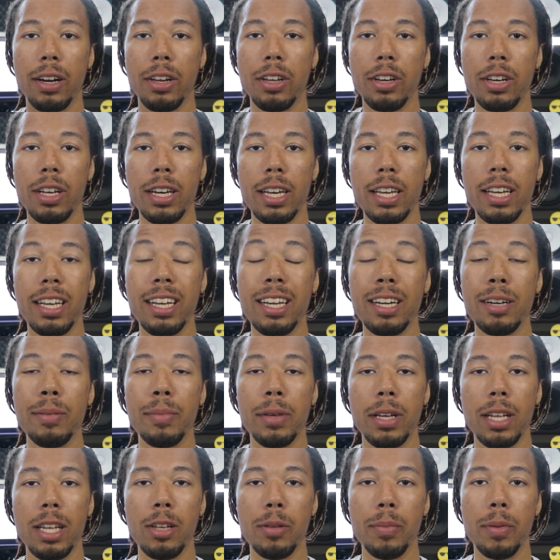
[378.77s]
You're going to hear
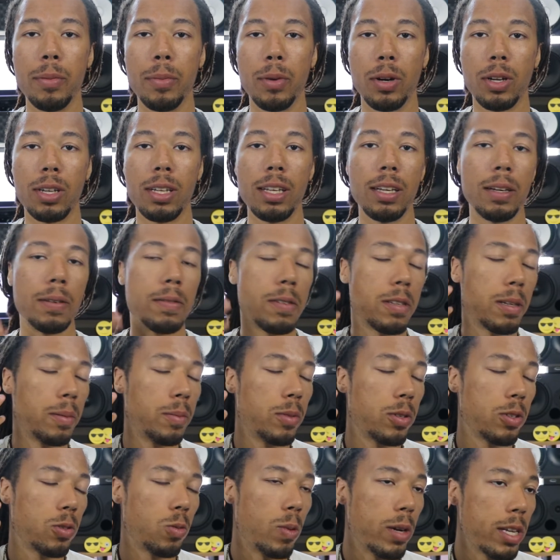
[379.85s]
me a little bit more clear. If
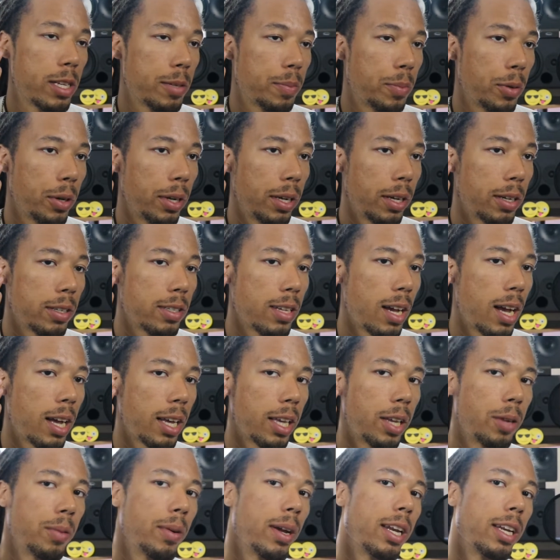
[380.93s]
someone's whispering or
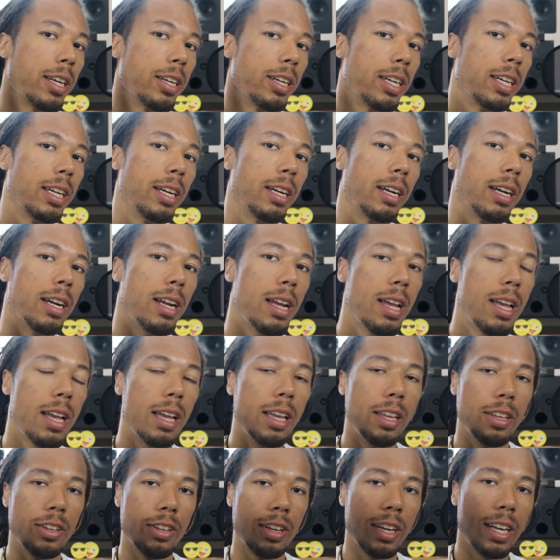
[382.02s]
talking right in your ear,
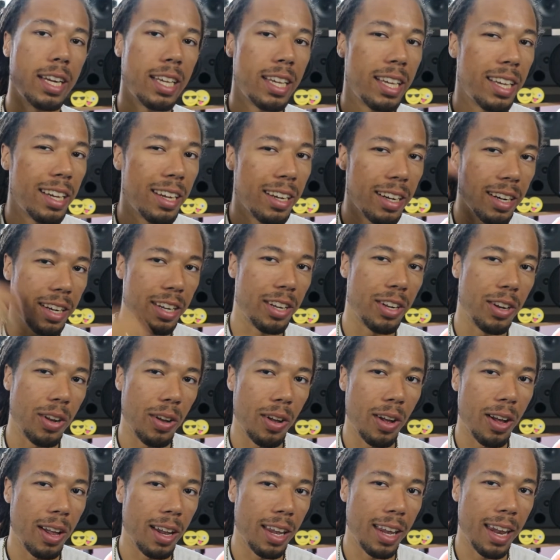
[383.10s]
you're going to hear, you know,
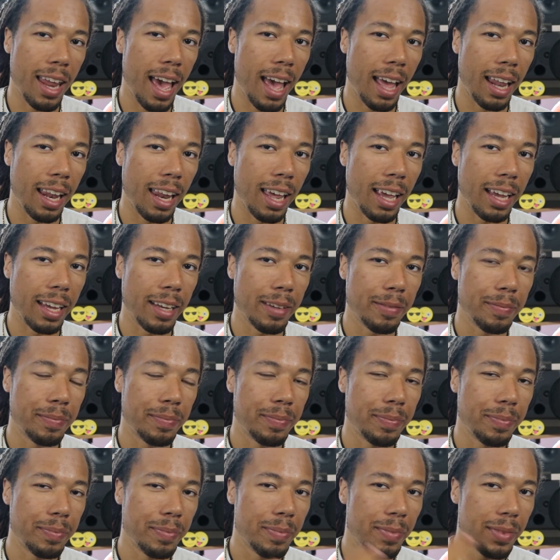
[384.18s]
all of that, like,
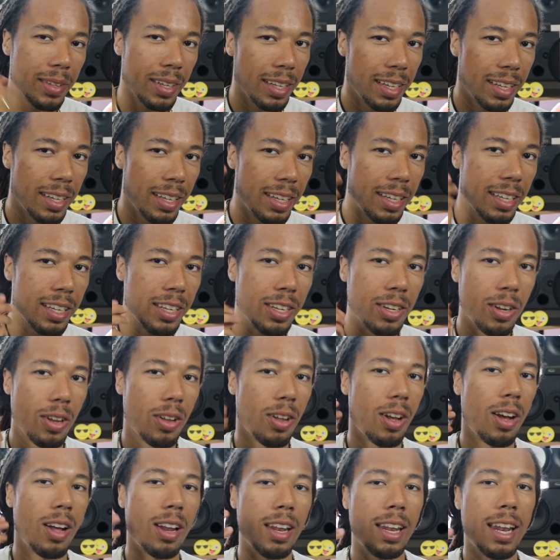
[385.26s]
you know,
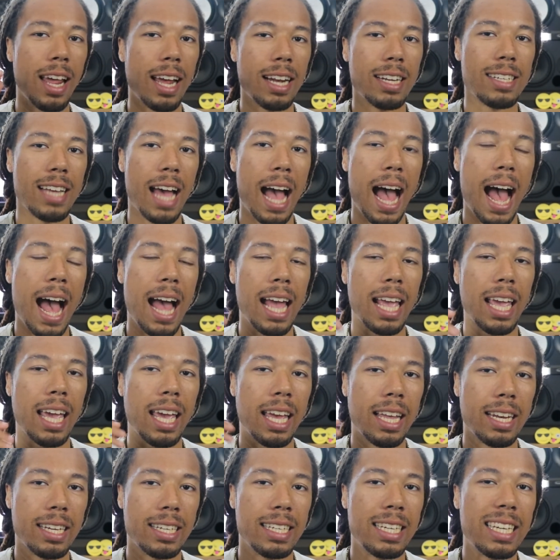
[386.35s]
all of that just high
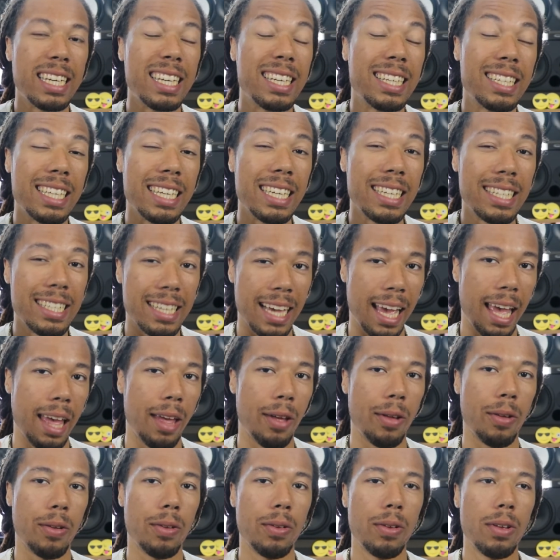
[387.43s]
end
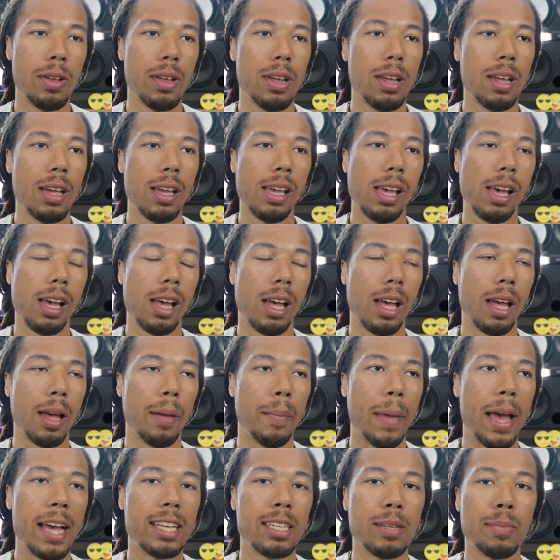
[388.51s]
detail,
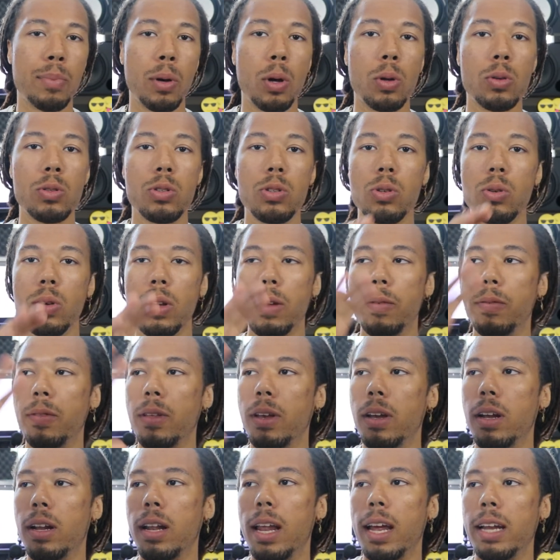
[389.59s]
as opposed to if
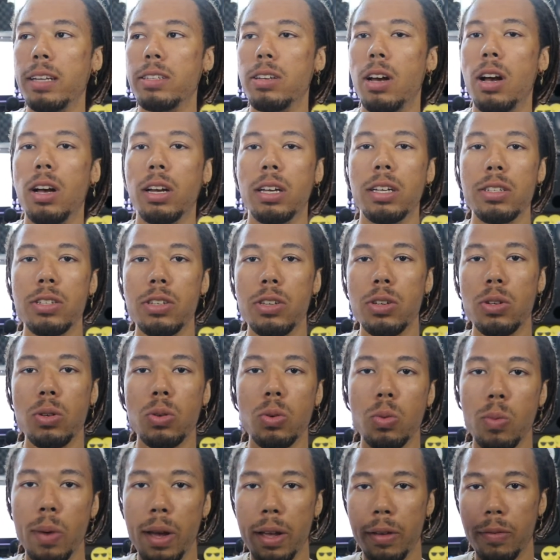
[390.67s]
they're like talking to
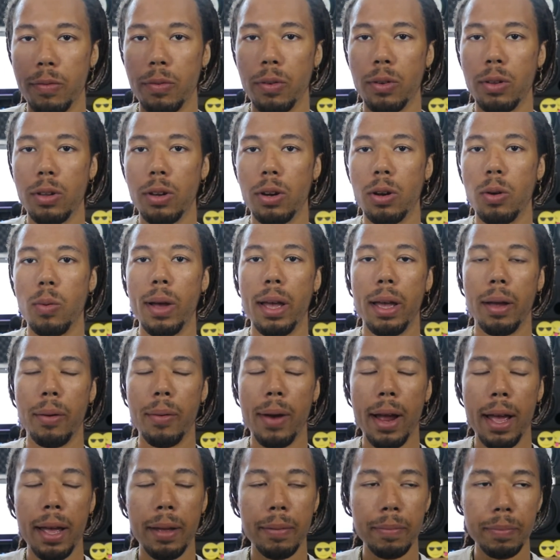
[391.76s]
you way further away,
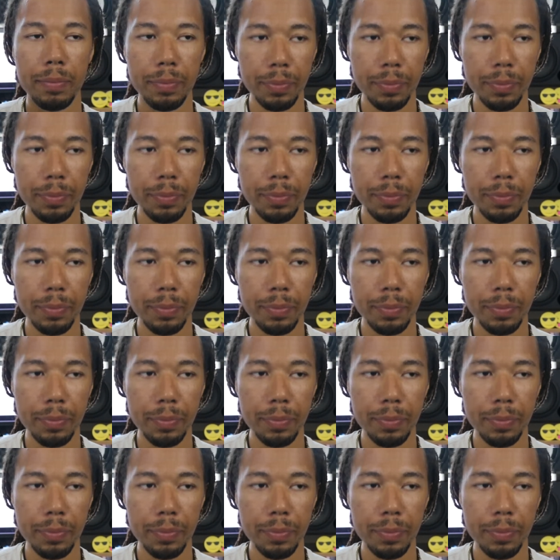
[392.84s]
right?